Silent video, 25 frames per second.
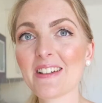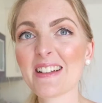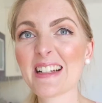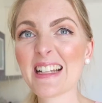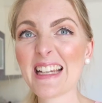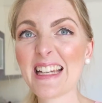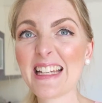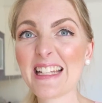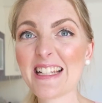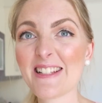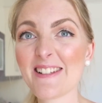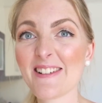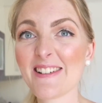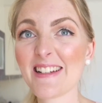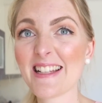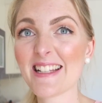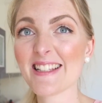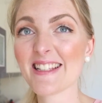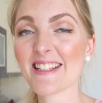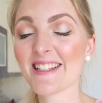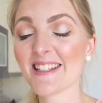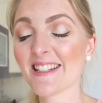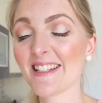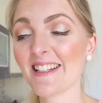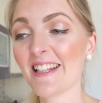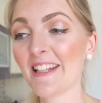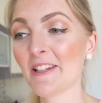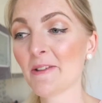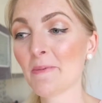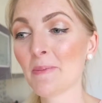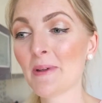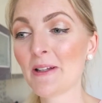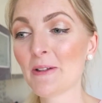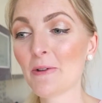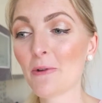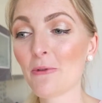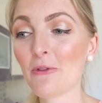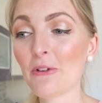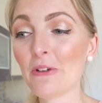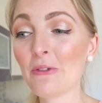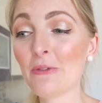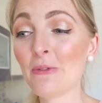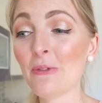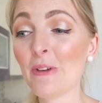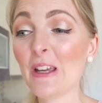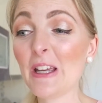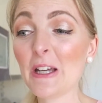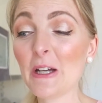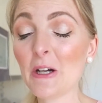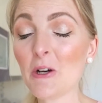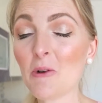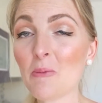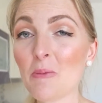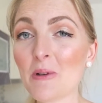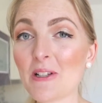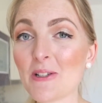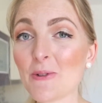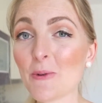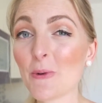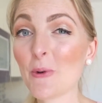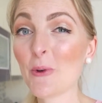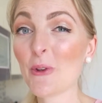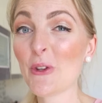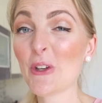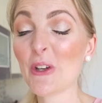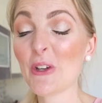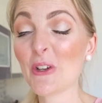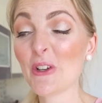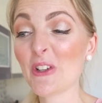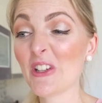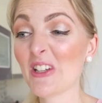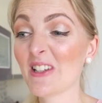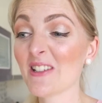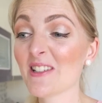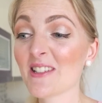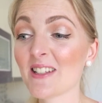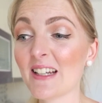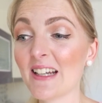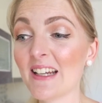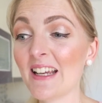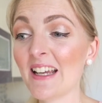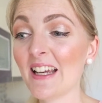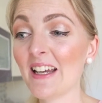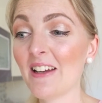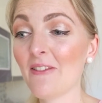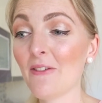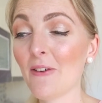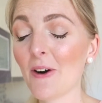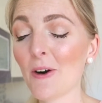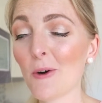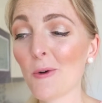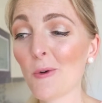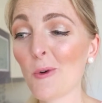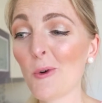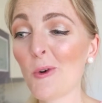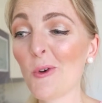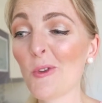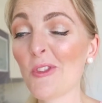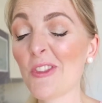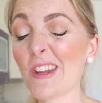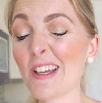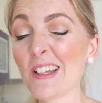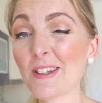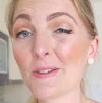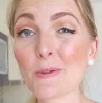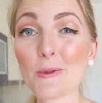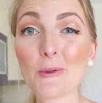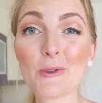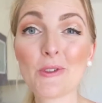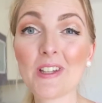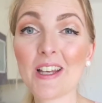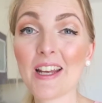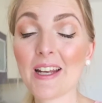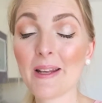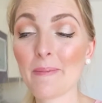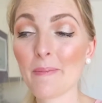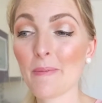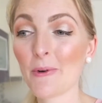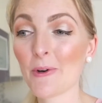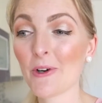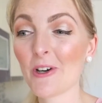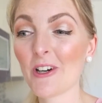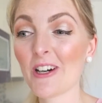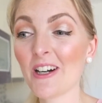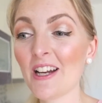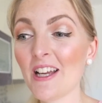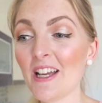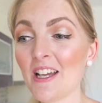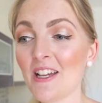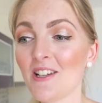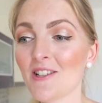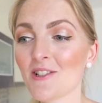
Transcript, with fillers: Okay, so this is a little bit of a fail, but all the onions I have are all not good anymore.